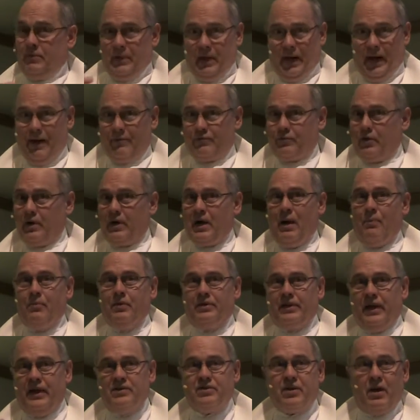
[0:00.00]
After a
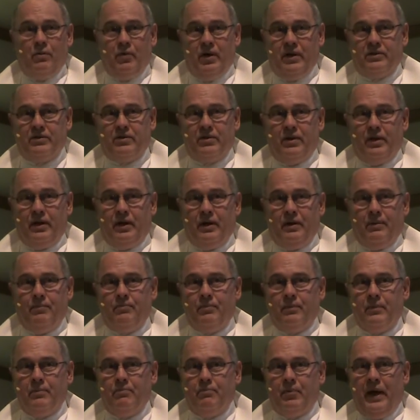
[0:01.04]
couple days, I went to
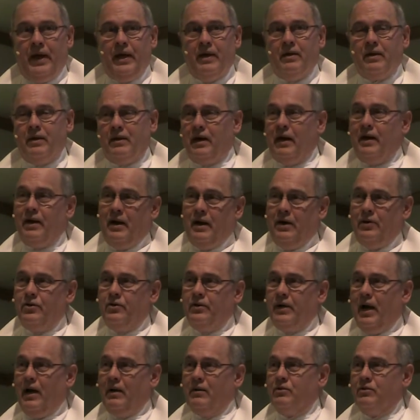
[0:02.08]
the bank and got $100